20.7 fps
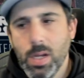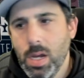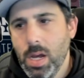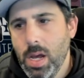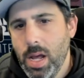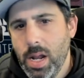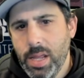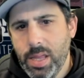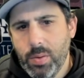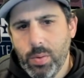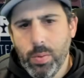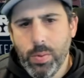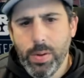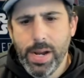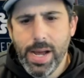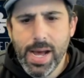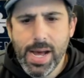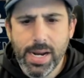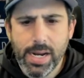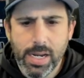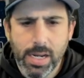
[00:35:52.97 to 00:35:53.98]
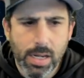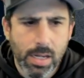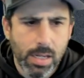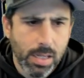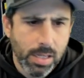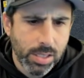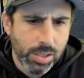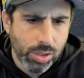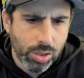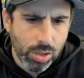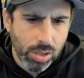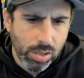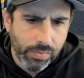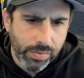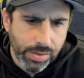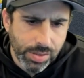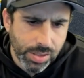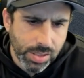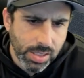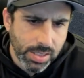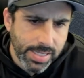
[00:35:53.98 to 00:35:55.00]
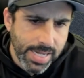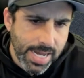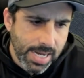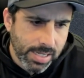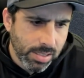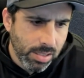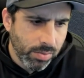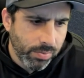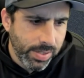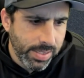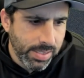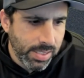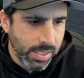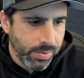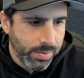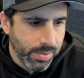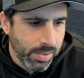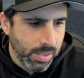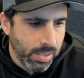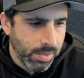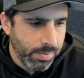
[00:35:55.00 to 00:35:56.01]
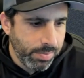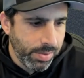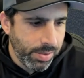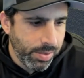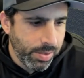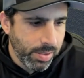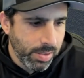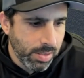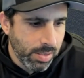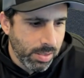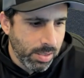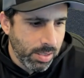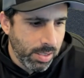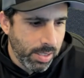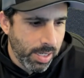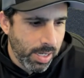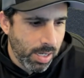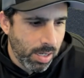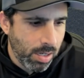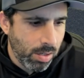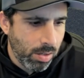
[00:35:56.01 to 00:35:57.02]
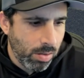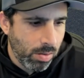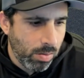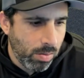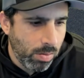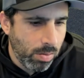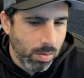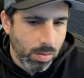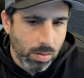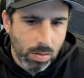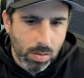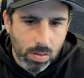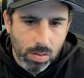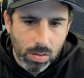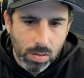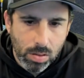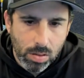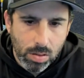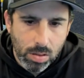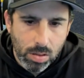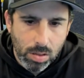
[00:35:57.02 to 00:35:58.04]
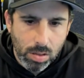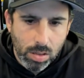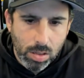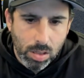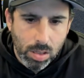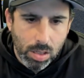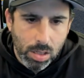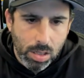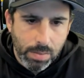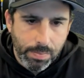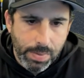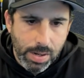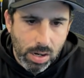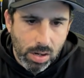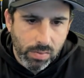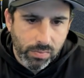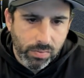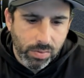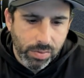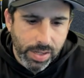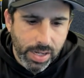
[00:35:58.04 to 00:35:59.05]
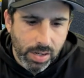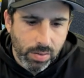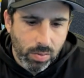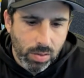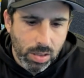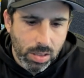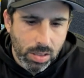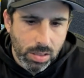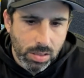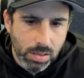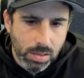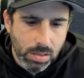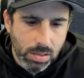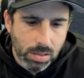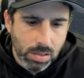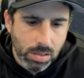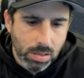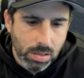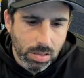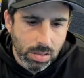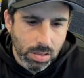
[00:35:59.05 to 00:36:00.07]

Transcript: I think we would have had it this turn if we just attacked in the right sequencing, but you can see how powerful that was.